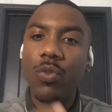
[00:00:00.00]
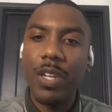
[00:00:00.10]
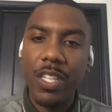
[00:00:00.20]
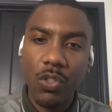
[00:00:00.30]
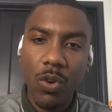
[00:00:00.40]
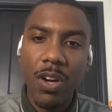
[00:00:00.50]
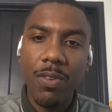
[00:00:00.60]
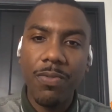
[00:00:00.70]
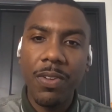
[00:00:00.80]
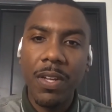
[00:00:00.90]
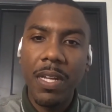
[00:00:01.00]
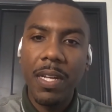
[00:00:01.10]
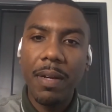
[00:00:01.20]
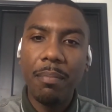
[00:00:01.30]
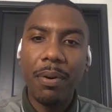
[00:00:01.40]
2012,
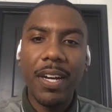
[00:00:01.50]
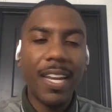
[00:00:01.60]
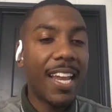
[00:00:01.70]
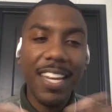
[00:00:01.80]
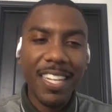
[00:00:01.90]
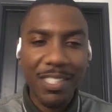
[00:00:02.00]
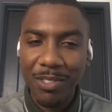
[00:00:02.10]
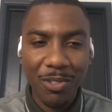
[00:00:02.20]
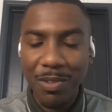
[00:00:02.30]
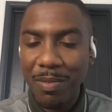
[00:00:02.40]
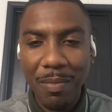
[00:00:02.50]
but I didn't listen to him.